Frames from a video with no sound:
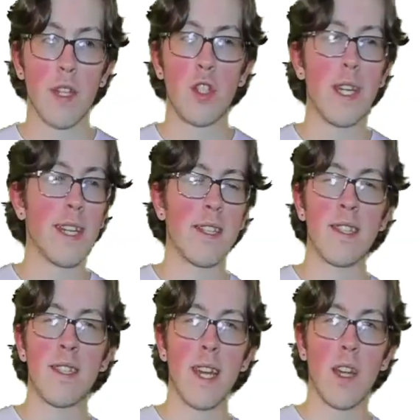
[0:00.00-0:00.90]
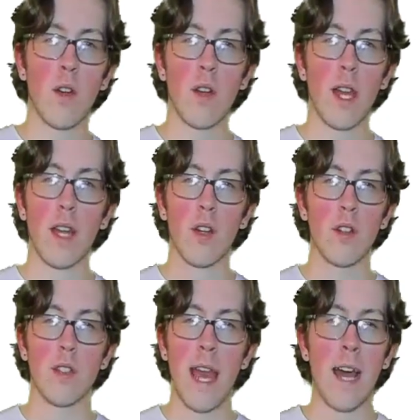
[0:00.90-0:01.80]
she gets sick or like
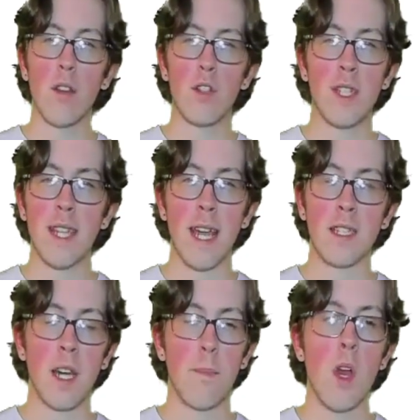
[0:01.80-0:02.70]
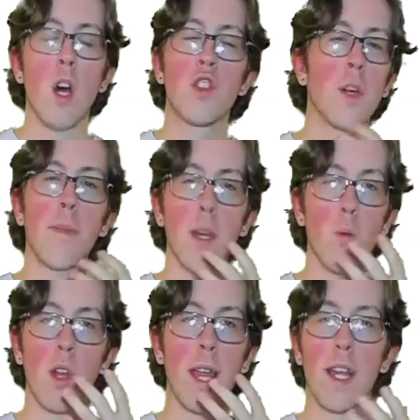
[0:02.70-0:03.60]
her allergies act up, something where like